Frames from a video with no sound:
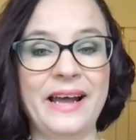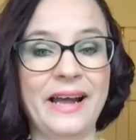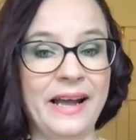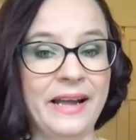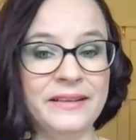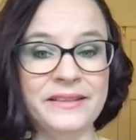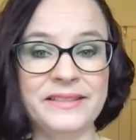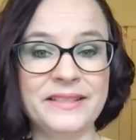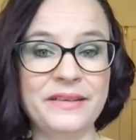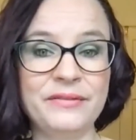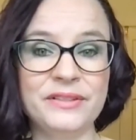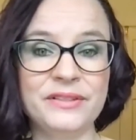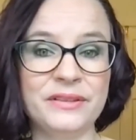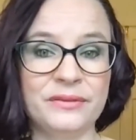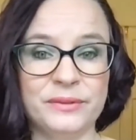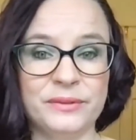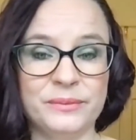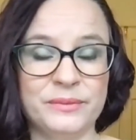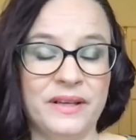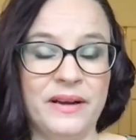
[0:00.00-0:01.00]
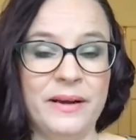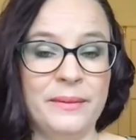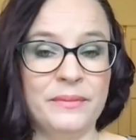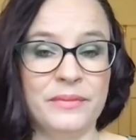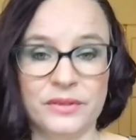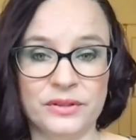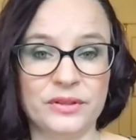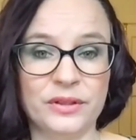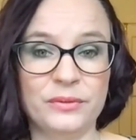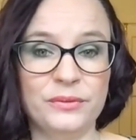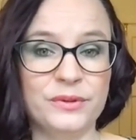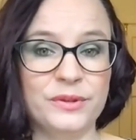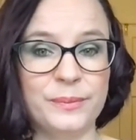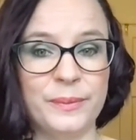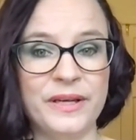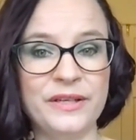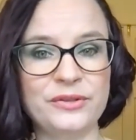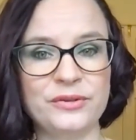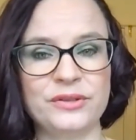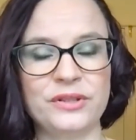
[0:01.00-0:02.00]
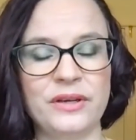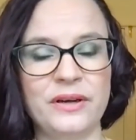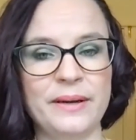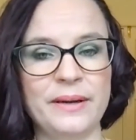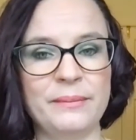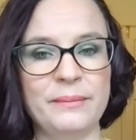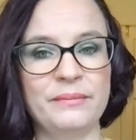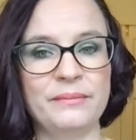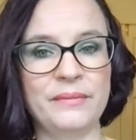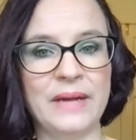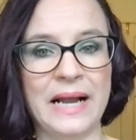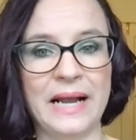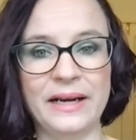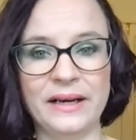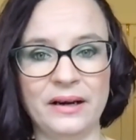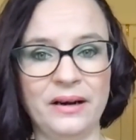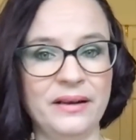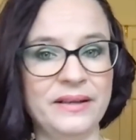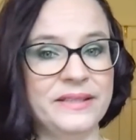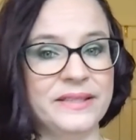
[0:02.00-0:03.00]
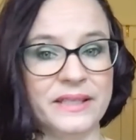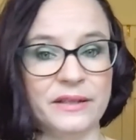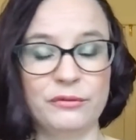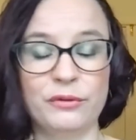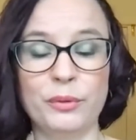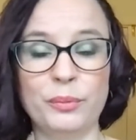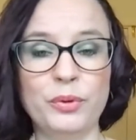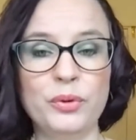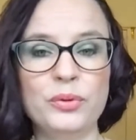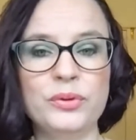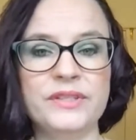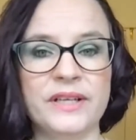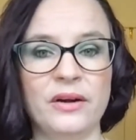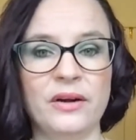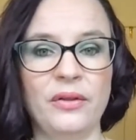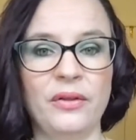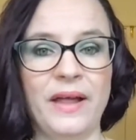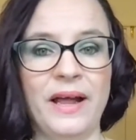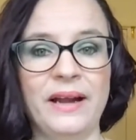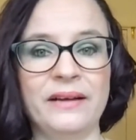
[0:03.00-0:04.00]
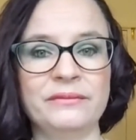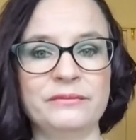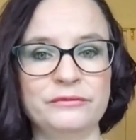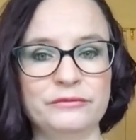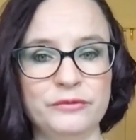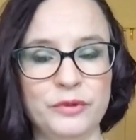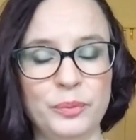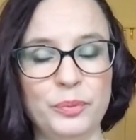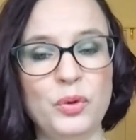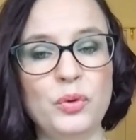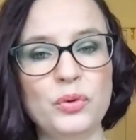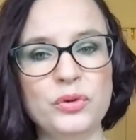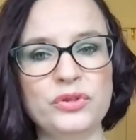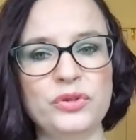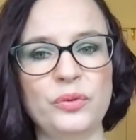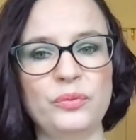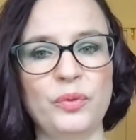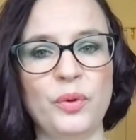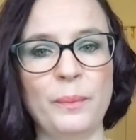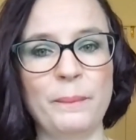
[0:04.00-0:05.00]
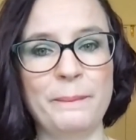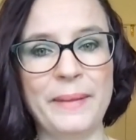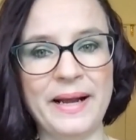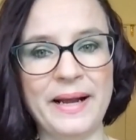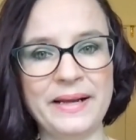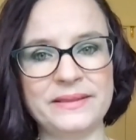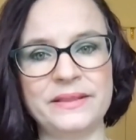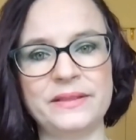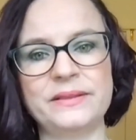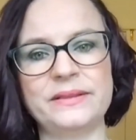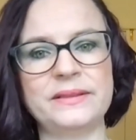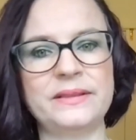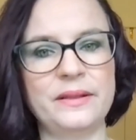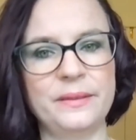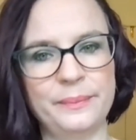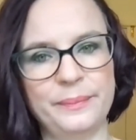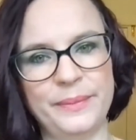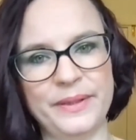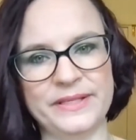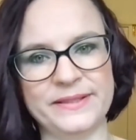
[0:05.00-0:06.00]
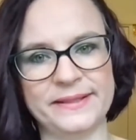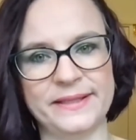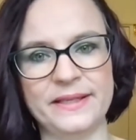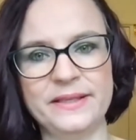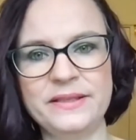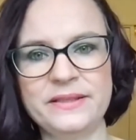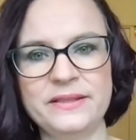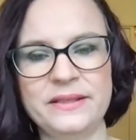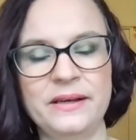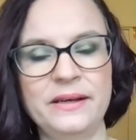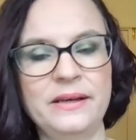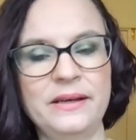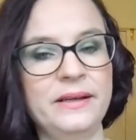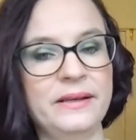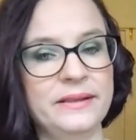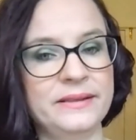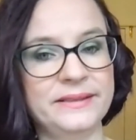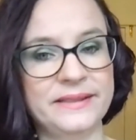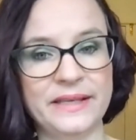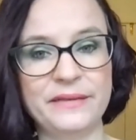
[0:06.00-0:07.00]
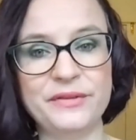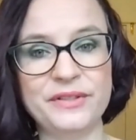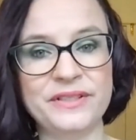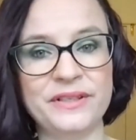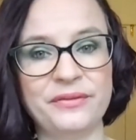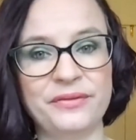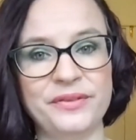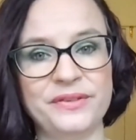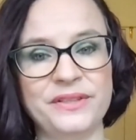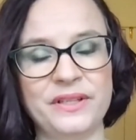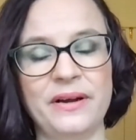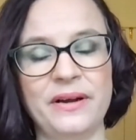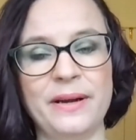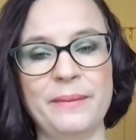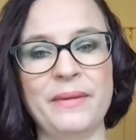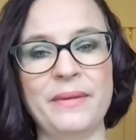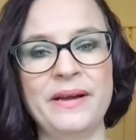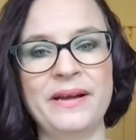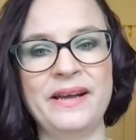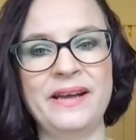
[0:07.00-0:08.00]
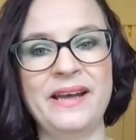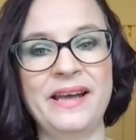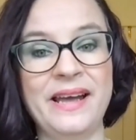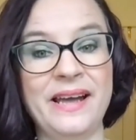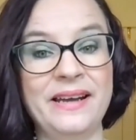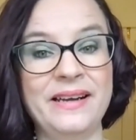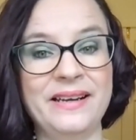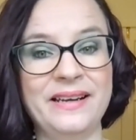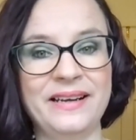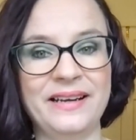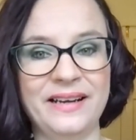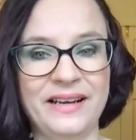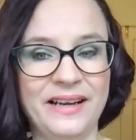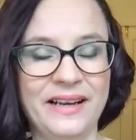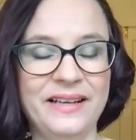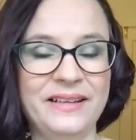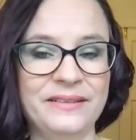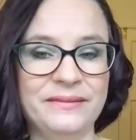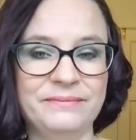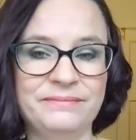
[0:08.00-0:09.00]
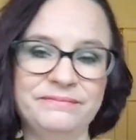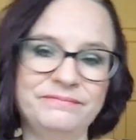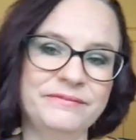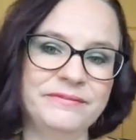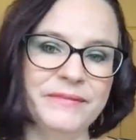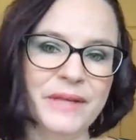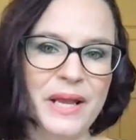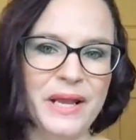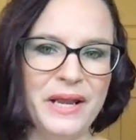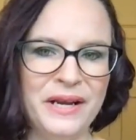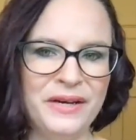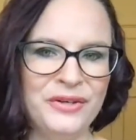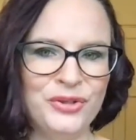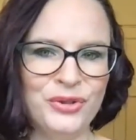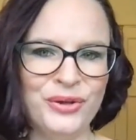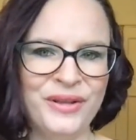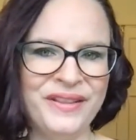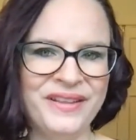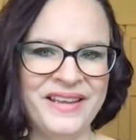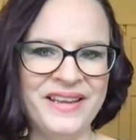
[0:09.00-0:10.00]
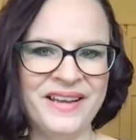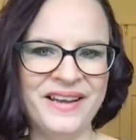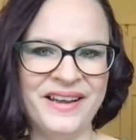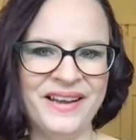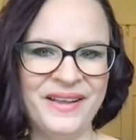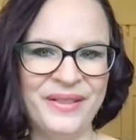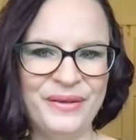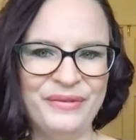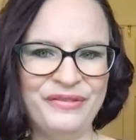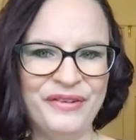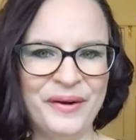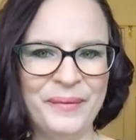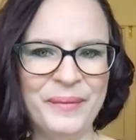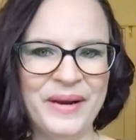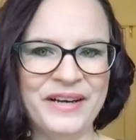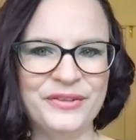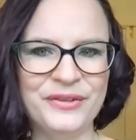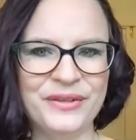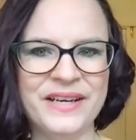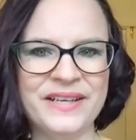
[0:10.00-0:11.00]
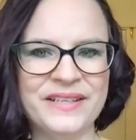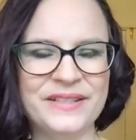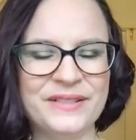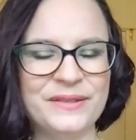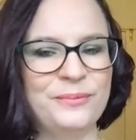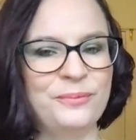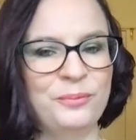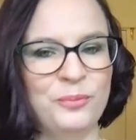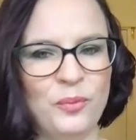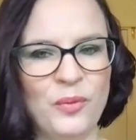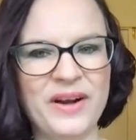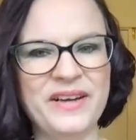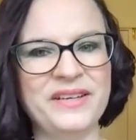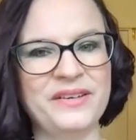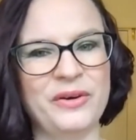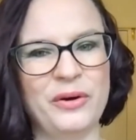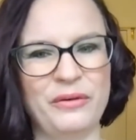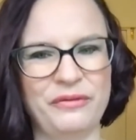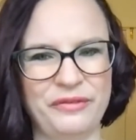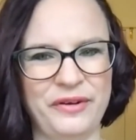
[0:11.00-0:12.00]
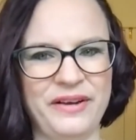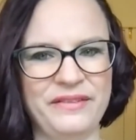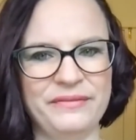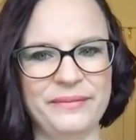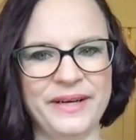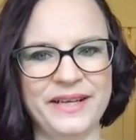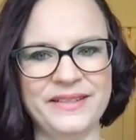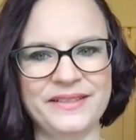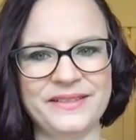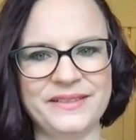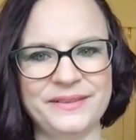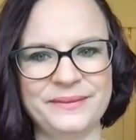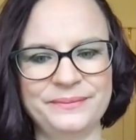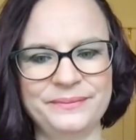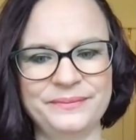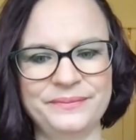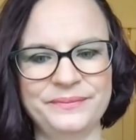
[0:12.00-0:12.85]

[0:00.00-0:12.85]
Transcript: and save yourself some time. Don't spend your time analyzing and reporting on that. Report on what matters to the business, save yourself the time, and enjoy the fun metrics when you've got 5 minutes.